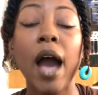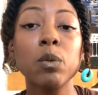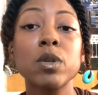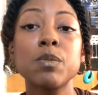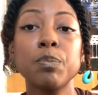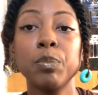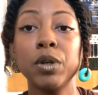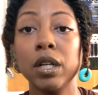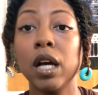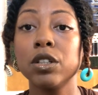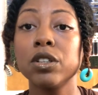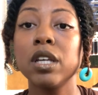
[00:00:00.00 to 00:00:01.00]
put under
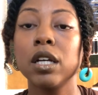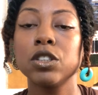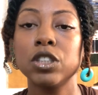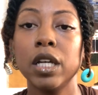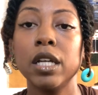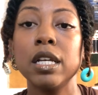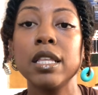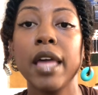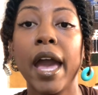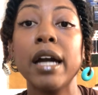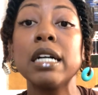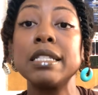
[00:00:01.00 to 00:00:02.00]
the understanding that
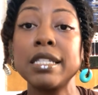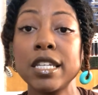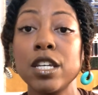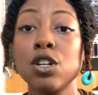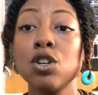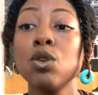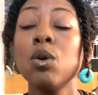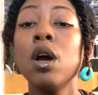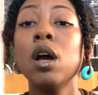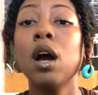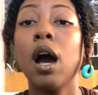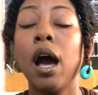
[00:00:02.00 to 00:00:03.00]
until
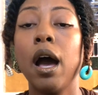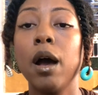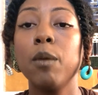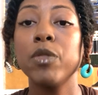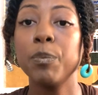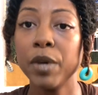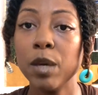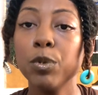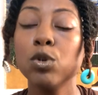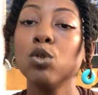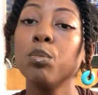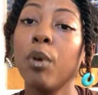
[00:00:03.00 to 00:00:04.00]
the people who
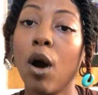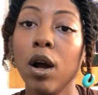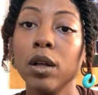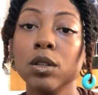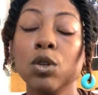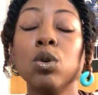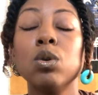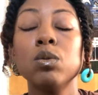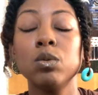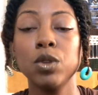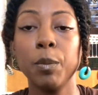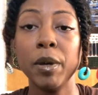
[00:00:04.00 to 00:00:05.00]

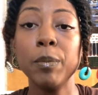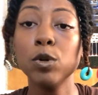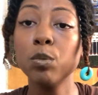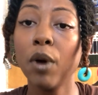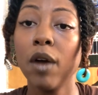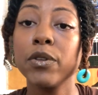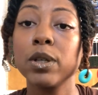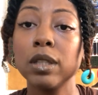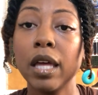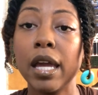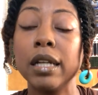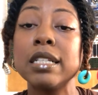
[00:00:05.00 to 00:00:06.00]
bought their land,
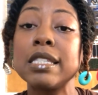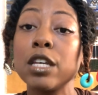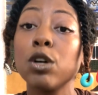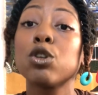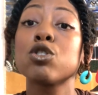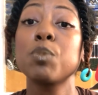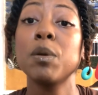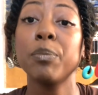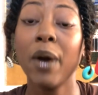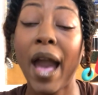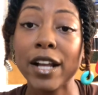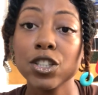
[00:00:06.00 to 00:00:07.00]
until those people
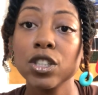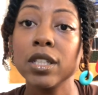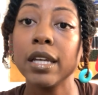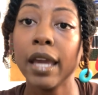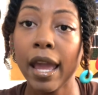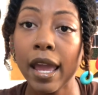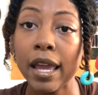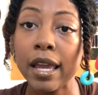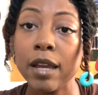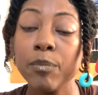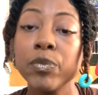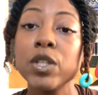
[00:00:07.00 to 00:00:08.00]
actually came
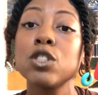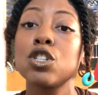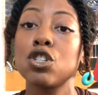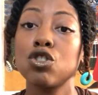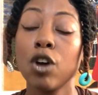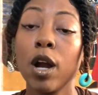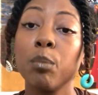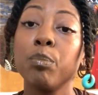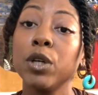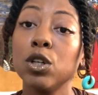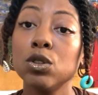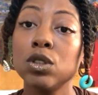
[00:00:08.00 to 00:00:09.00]
to start
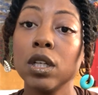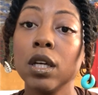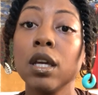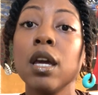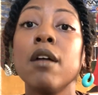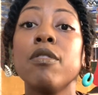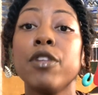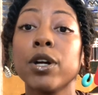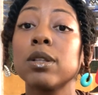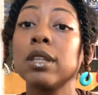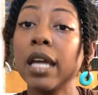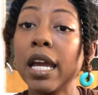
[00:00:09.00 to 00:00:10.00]
building, their
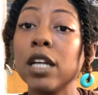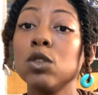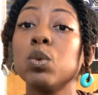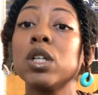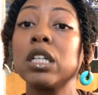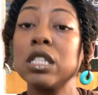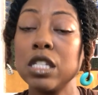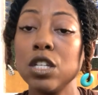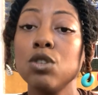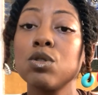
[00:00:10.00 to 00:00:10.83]
land would continue to be